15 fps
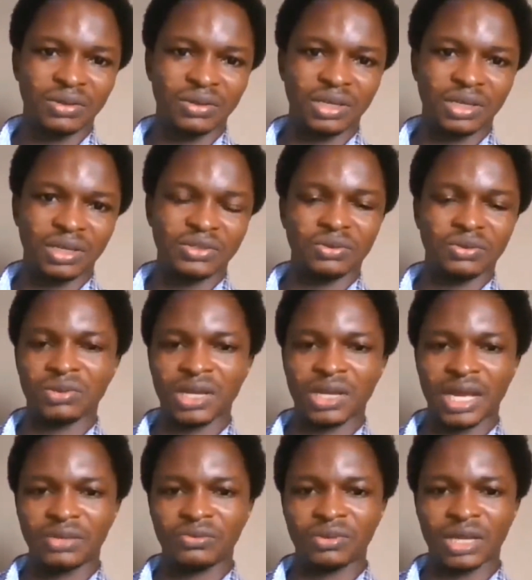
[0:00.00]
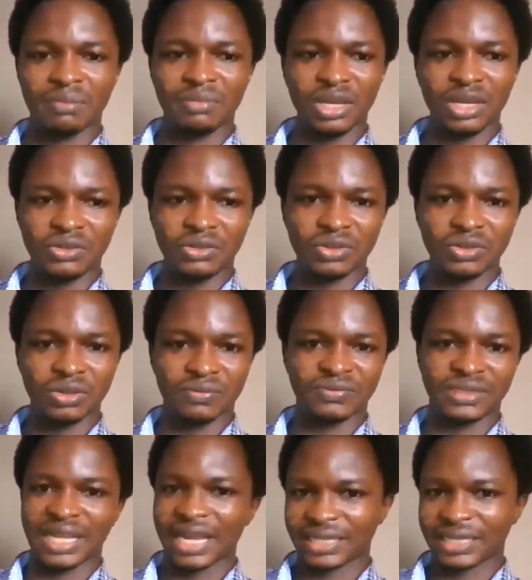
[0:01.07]
Okay, so you can make use of
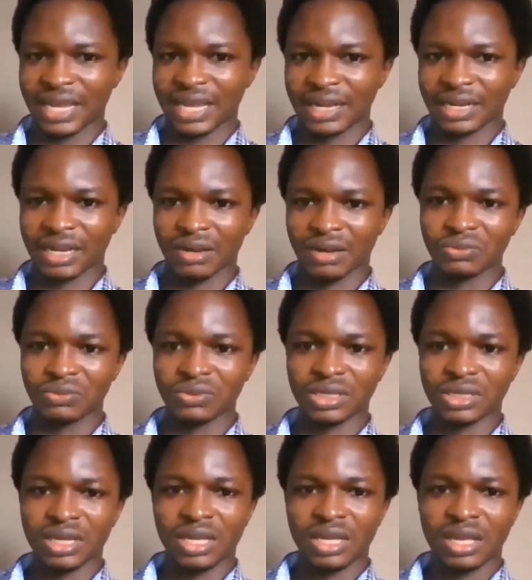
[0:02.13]
that account.